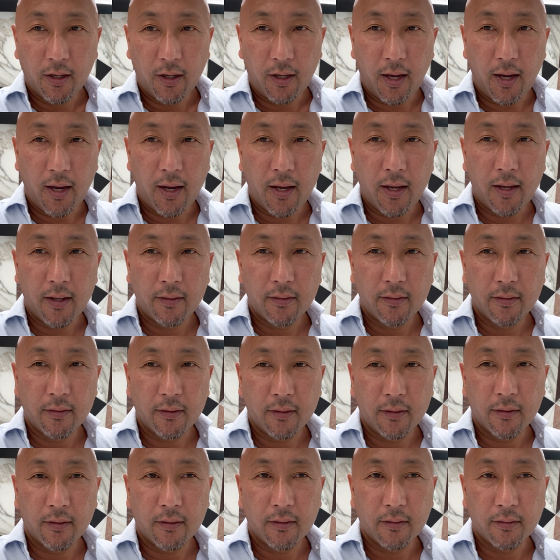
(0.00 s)
And
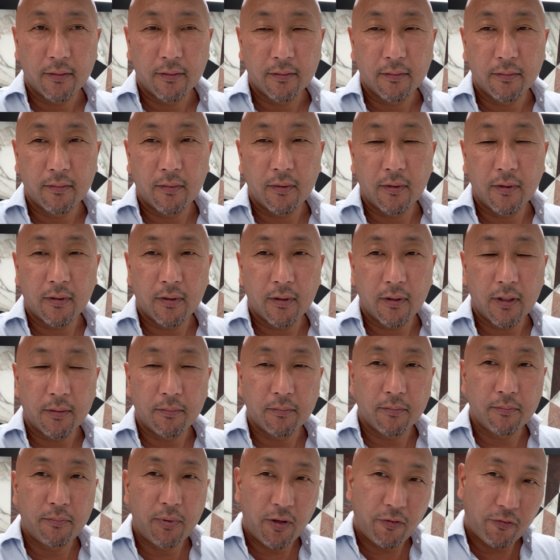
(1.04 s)

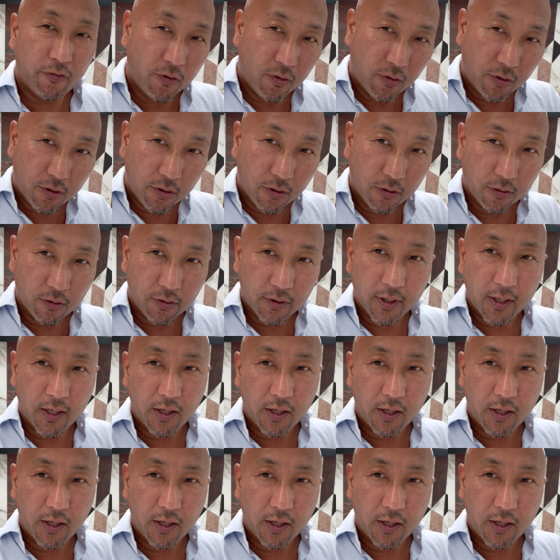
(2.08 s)
before Corona,